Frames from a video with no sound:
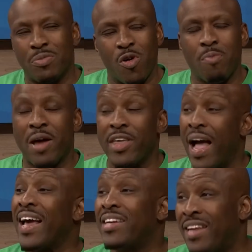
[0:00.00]
more my thing. I
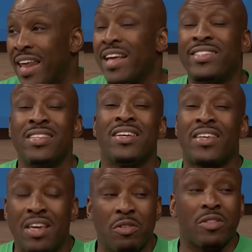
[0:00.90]
could get into the
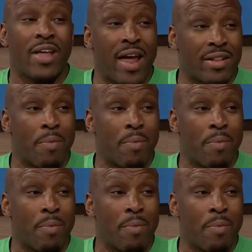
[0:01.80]
kilt thing. The